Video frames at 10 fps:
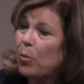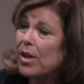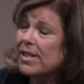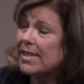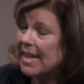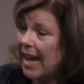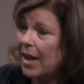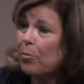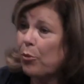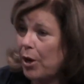We
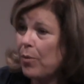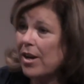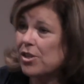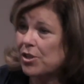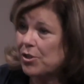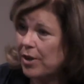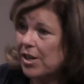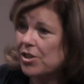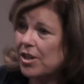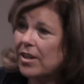take
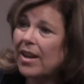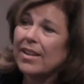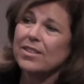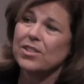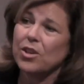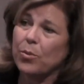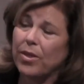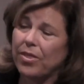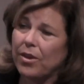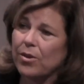pre-registration, and so
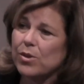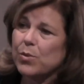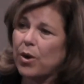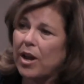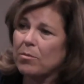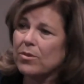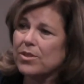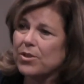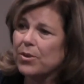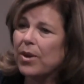with those, we're able
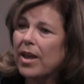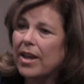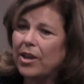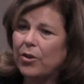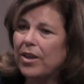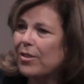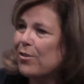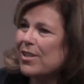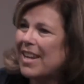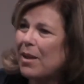to get
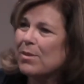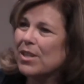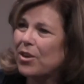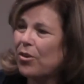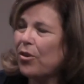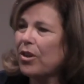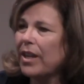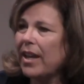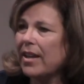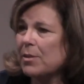those names in
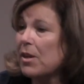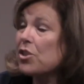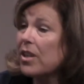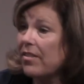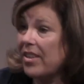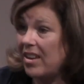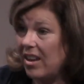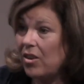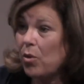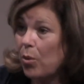early, especially if they
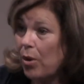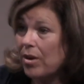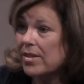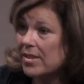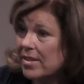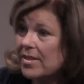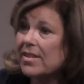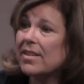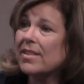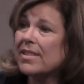need court
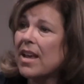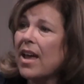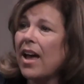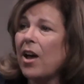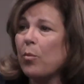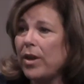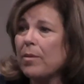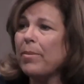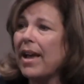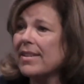assistance. We
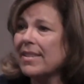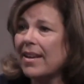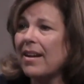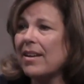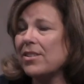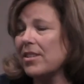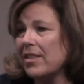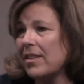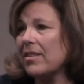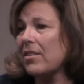can pass that on to
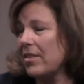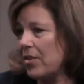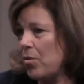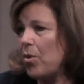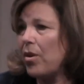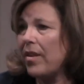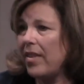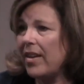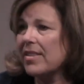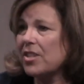the court, and
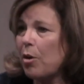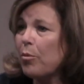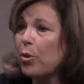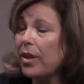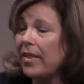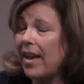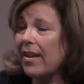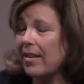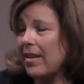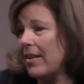they can start pulling
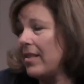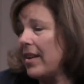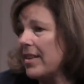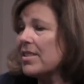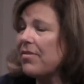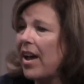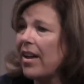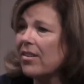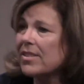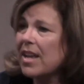that client's
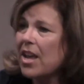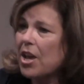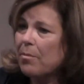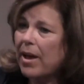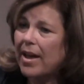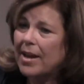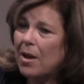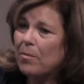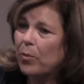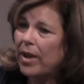files.
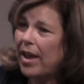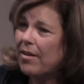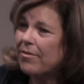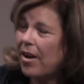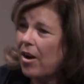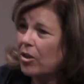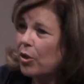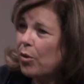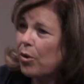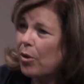But we have our
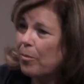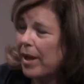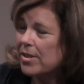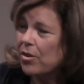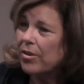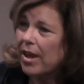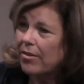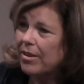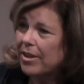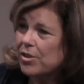local Pasco
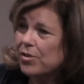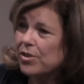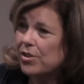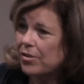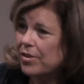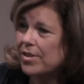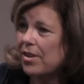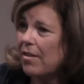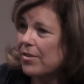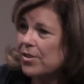County Veteran Service
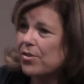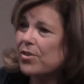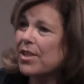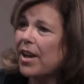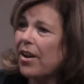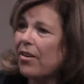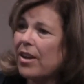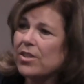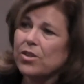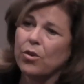officers there,
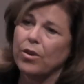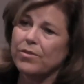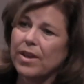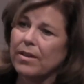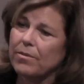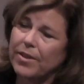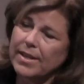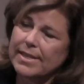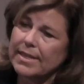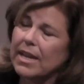and so if a
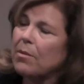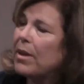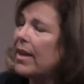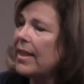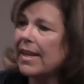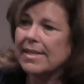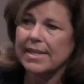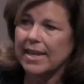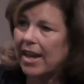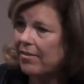vet did come in and they
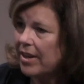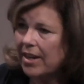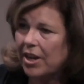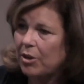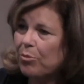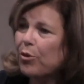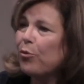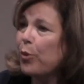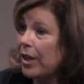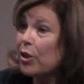didn't have any kind of
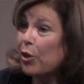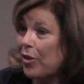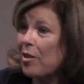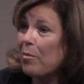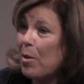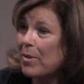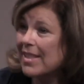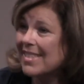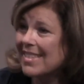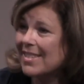proof, we can look them up in
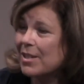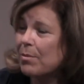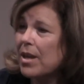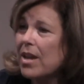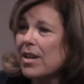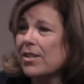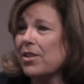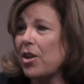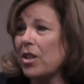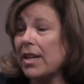the system.
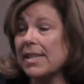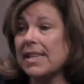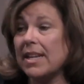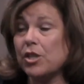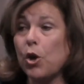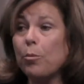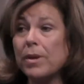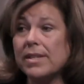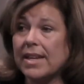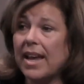So like I said, it's
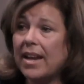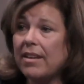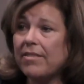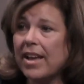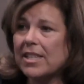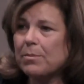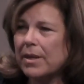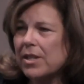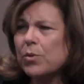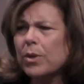open to any vets,
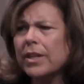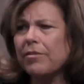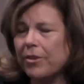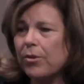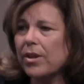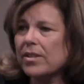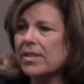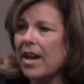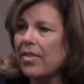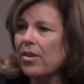but it's really
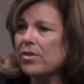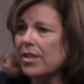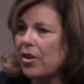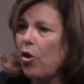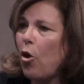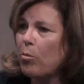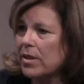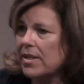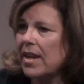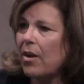focused on those that are
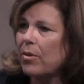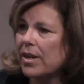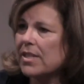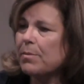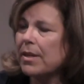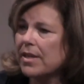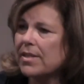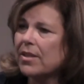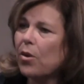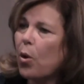homeless and at risk,
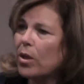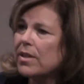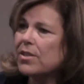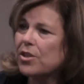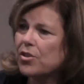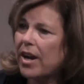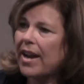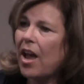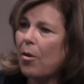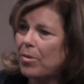because the goal is to try
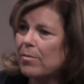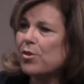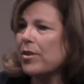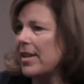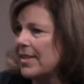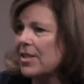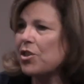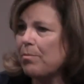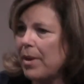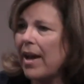to help them
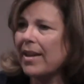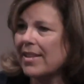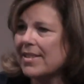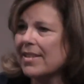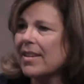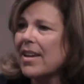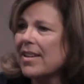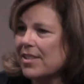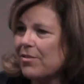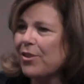transition back into
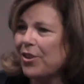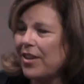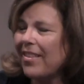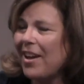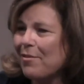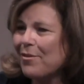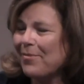civilian life.